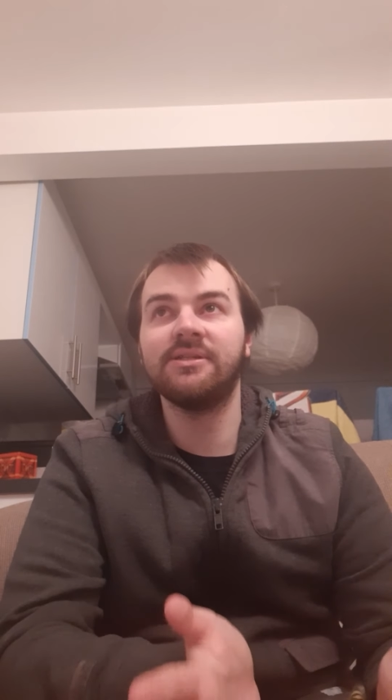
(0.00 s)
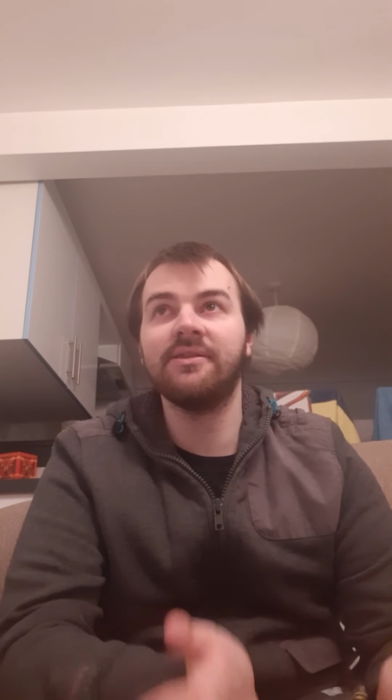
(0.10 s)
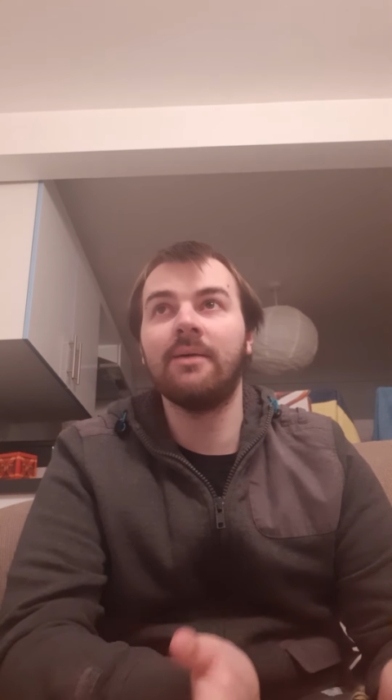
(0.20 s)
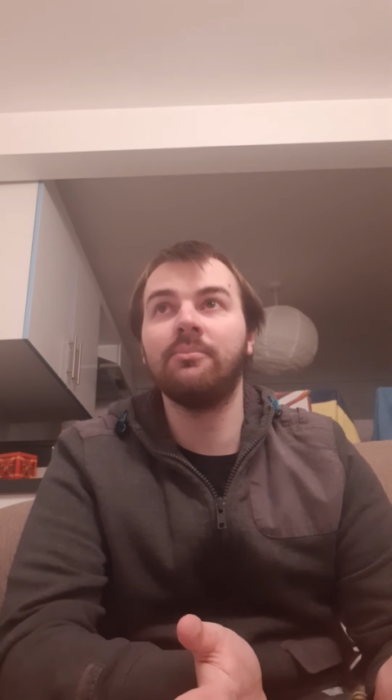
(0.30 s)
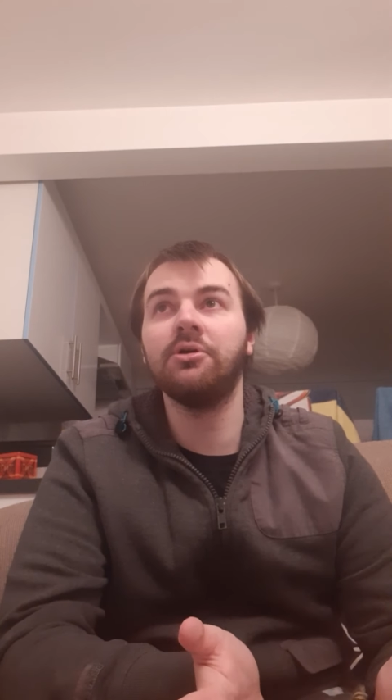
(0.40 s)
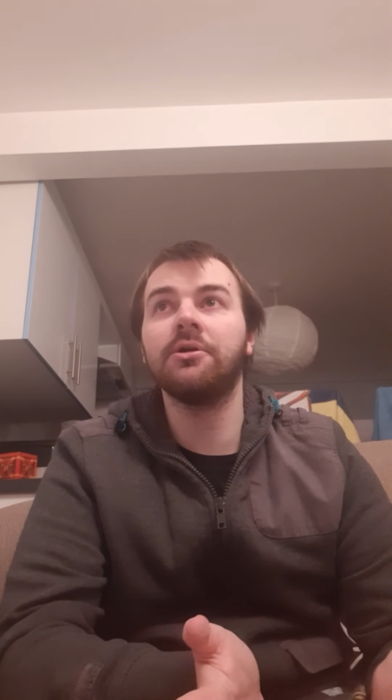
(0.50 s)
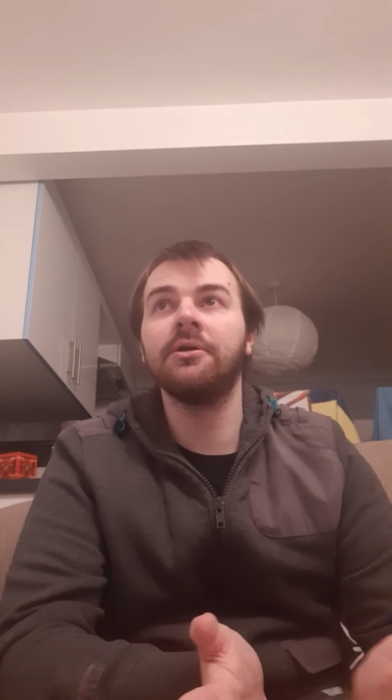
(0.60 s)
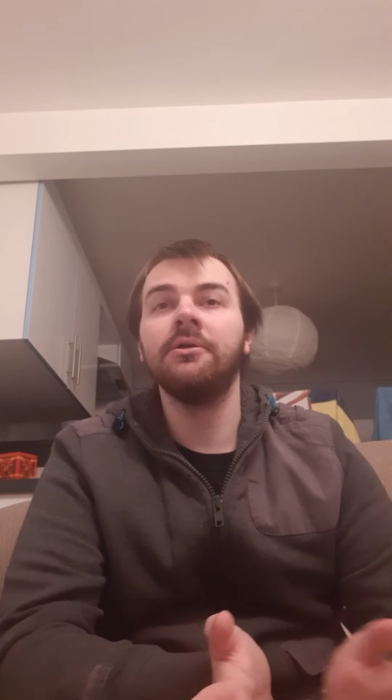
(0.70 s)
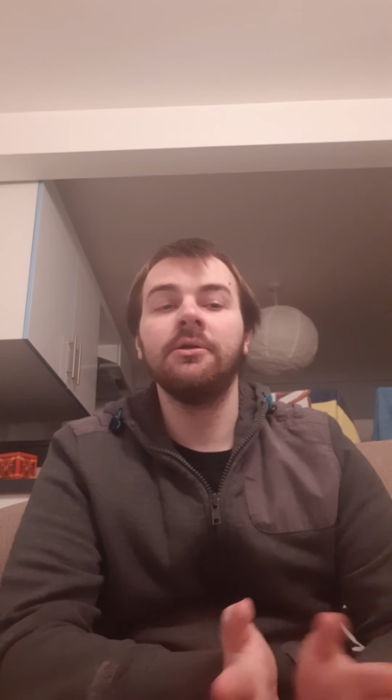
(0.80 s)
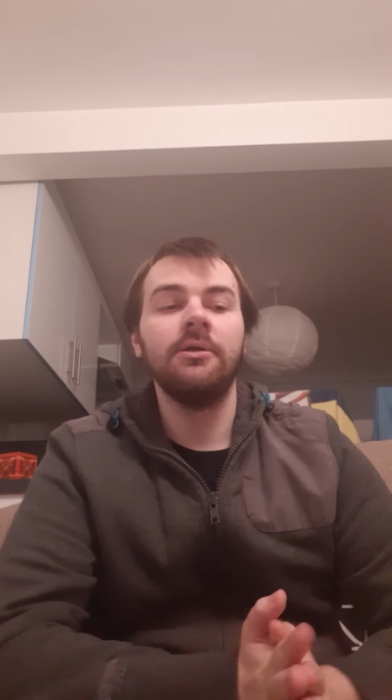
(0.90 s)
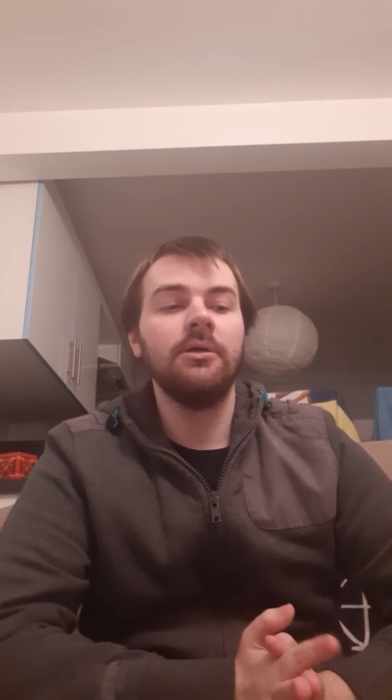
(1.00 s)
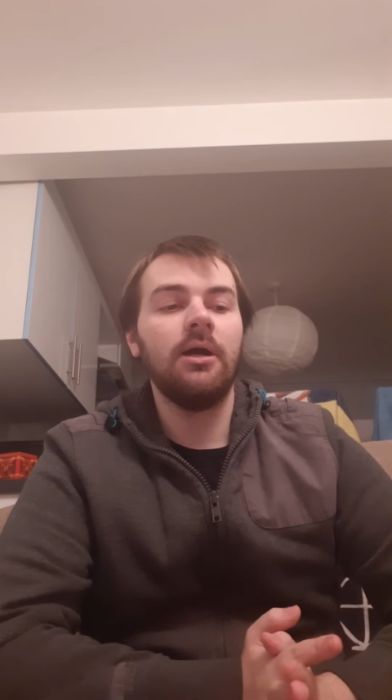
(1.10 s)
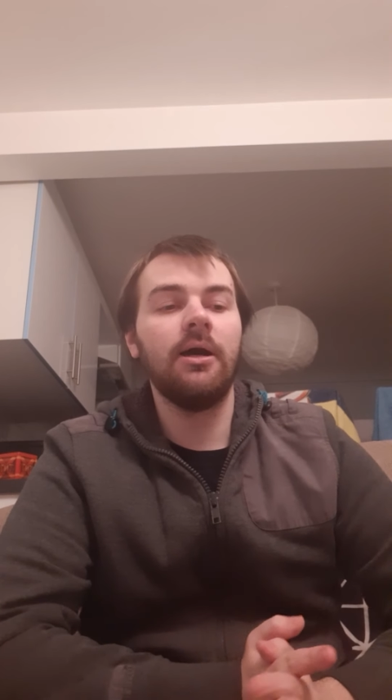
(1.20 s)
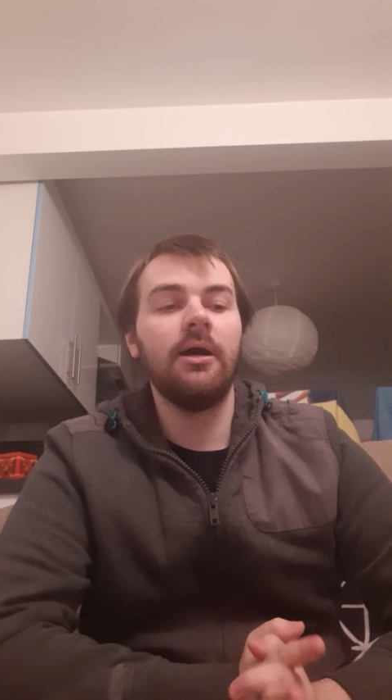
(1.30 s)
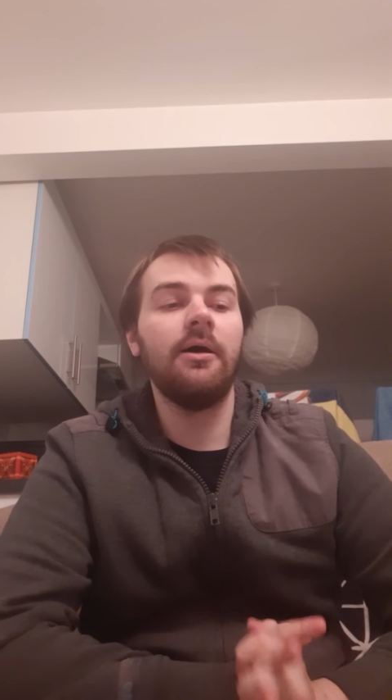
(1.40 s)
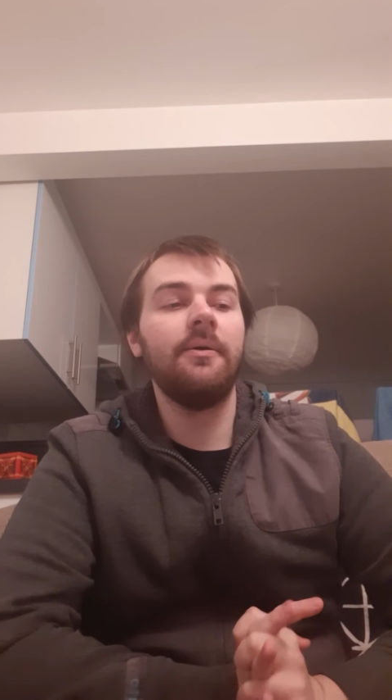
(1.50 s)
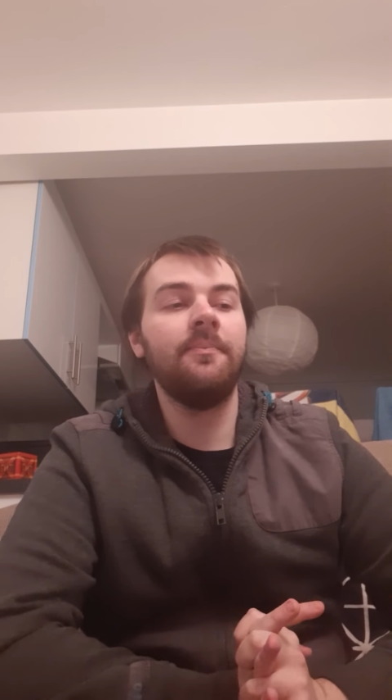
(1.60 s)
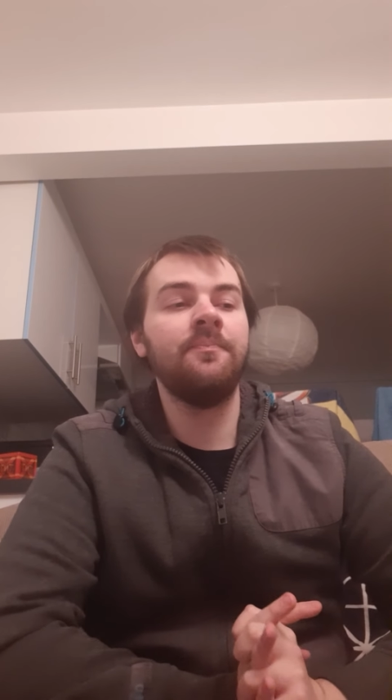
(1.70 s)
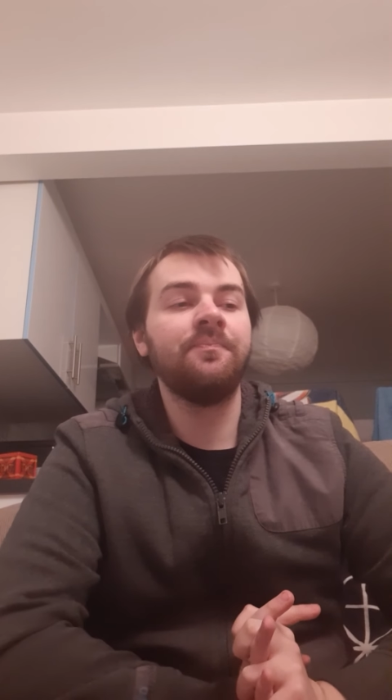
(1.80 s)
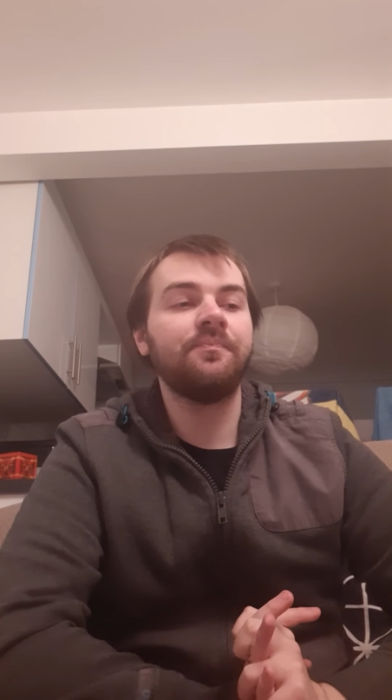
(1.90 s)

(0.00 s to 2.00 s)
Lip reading: in that book. And